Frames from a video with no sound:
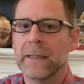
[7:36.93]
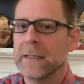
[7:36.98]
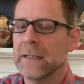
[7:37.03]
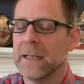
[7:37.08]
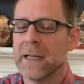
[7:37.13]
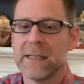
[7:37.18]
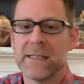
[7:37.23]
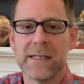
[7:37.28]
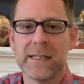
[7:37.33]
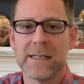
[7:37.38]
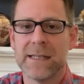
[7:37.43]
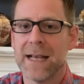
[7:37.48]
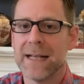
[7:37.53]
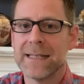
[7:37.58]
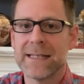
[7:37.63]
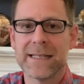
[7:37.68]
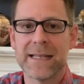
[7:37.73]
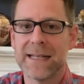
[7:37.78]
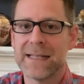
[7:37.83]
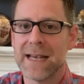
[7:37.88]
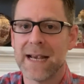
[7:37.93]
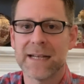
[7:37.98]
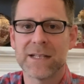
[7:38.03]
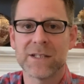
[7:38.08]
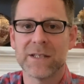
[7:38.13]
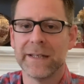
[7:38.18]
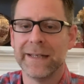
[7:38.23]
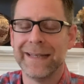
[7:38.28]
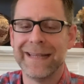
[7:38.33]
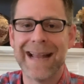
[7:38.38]
God says that's
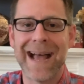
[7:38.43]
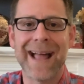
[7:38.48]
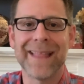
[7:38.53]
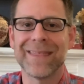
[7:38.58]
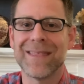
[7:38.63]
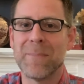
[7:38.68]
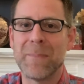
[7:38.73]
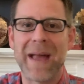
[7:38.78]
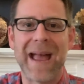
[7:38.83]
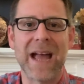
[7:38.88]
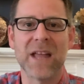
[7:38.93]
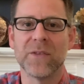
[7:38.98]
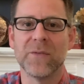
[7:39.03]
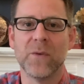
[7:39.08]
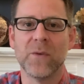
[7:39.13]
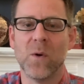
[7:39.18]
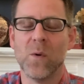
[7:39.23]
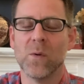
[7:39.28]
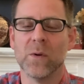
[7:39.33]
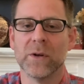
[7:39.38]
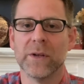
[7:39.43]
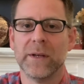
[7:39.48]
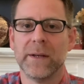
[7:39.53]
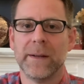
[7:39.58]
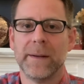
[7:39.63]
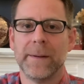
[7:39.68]
actually not the path forward.